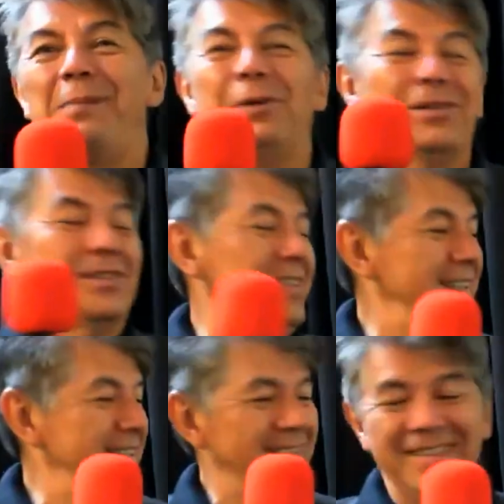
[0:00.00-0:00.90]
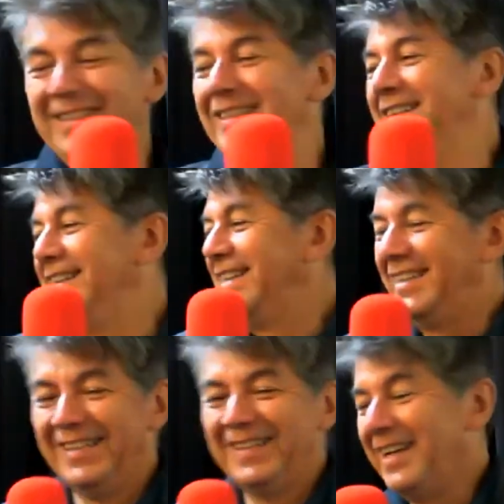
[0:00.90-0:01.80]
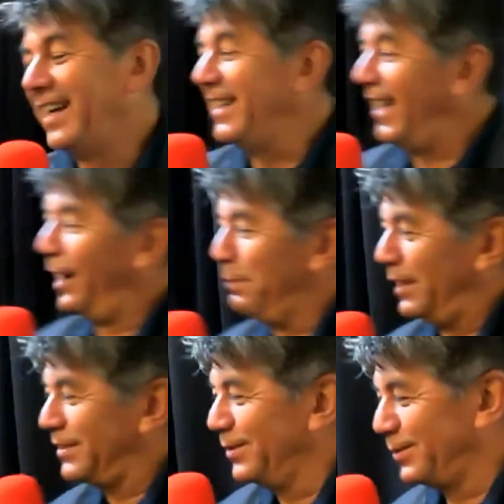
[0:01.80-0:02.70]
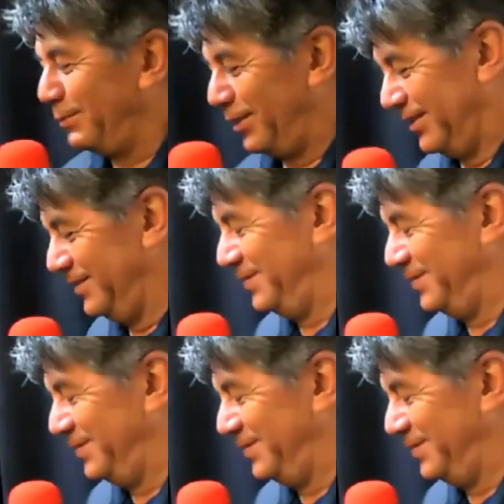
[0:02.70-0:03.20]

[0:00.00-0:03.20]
helpers. And I pass you the word.